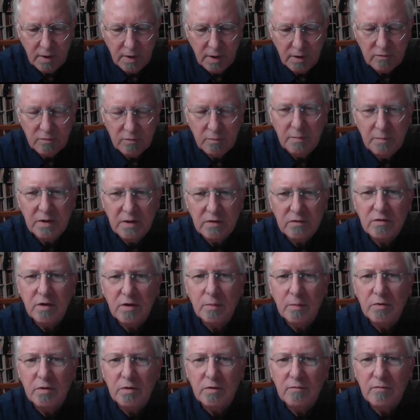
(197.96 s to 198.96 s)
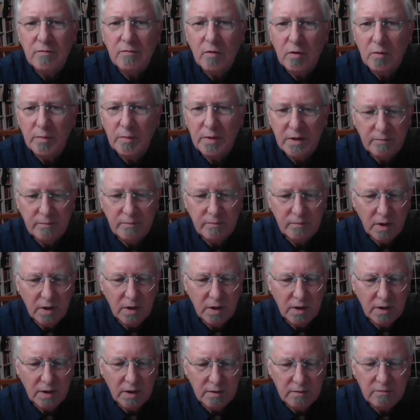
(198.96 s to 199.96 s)
has meant something for me
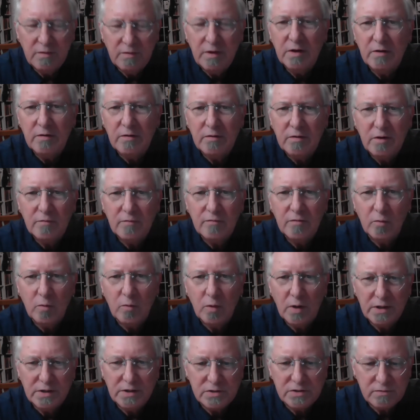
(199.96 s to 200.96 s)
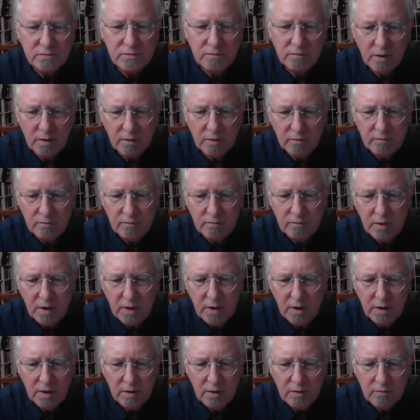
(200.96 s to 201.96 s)
in different ways the
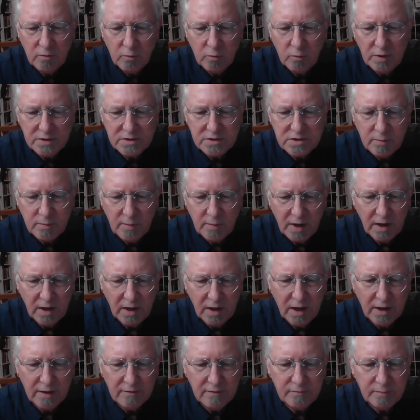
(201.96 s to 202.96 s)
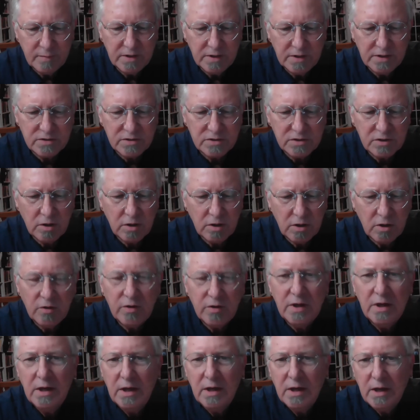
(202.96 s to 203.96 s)
rest of my life. And it's
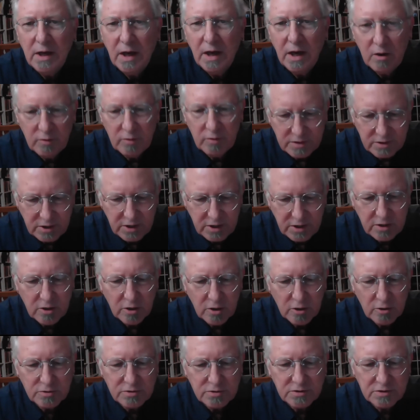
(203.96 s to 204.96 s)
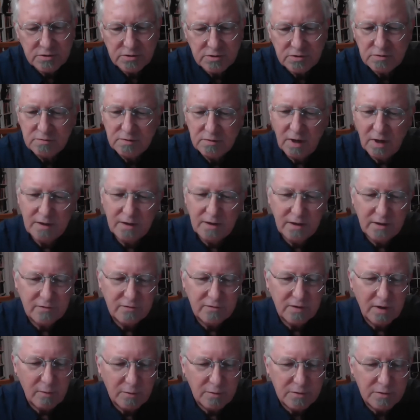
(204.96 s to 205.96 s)
called Heretico. It's, I
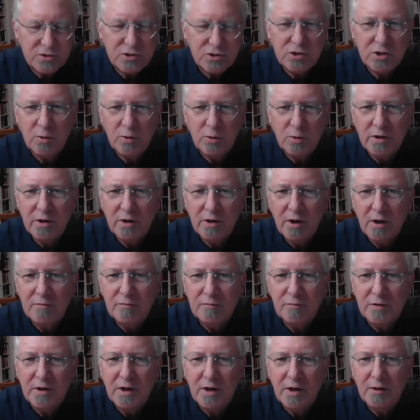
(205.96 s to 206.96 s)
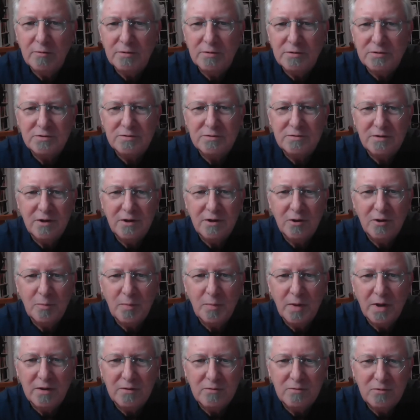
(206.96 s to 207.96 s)
guess I was showing off when I was,
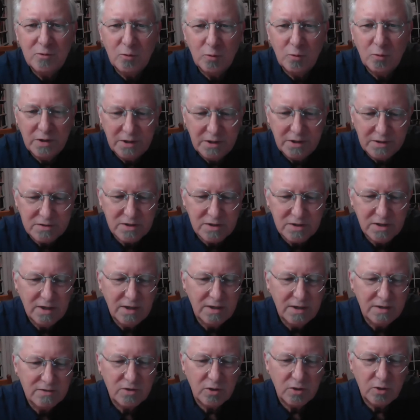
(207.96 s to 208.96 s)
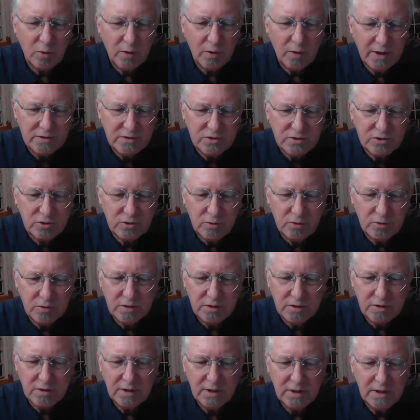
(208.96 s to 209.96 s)
my 20s as a grad
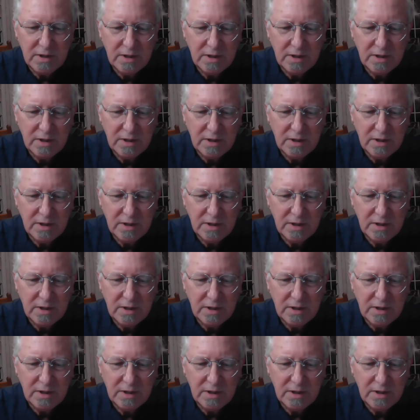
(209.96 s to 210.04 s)
student,